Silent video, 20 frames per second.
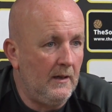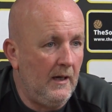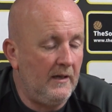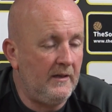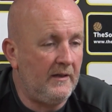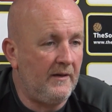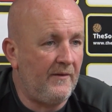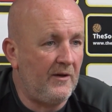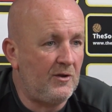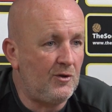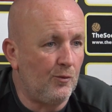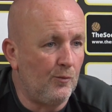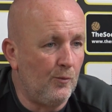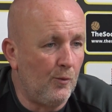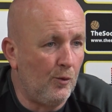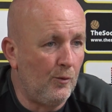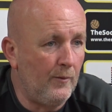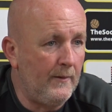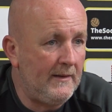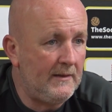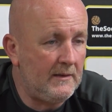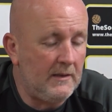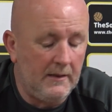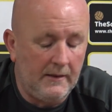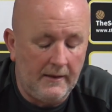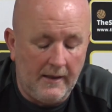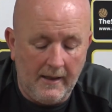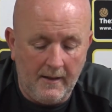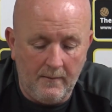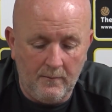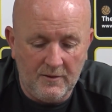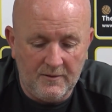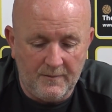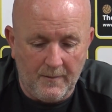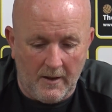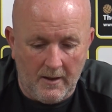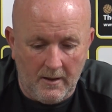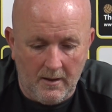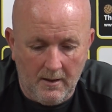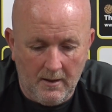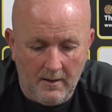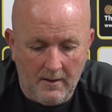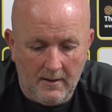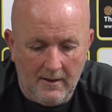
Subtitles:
individual moments in games, but